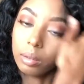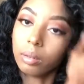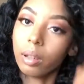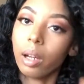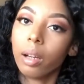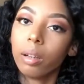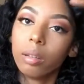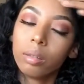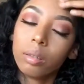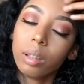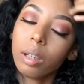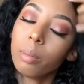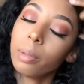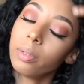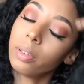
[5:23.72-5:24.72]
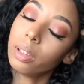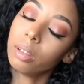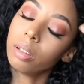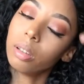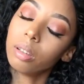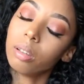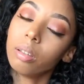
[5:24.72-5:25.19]
okay, get on my
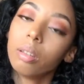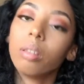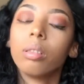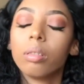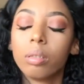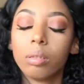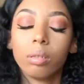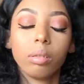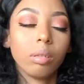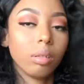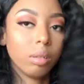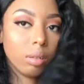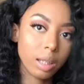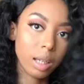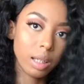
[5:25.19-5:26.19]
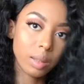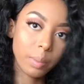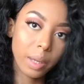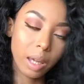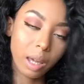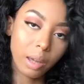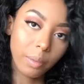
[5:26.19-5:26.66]
face then. It's
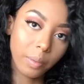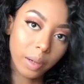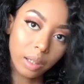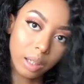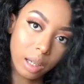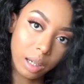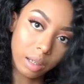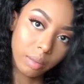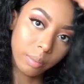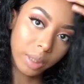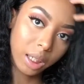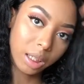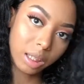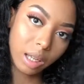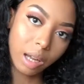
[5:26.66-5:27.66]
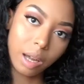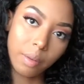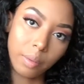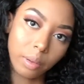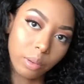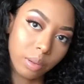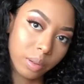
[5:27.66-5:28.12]
big kid friendly because I
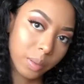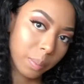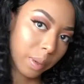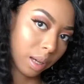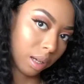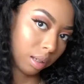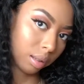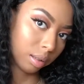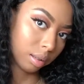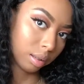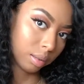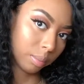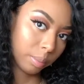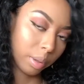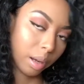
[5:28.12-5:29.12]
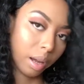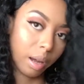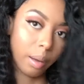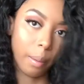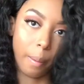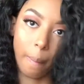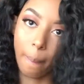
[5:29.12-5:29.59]
have a little space,
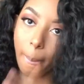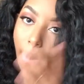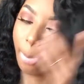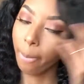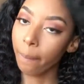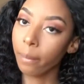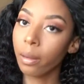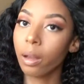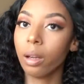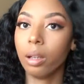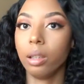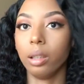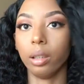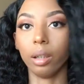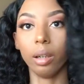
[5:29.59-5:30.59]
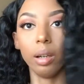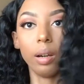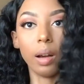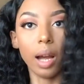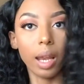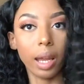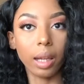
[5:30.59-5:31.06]
but yo,
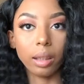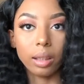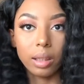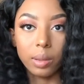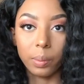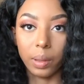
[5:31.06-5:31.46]
I like this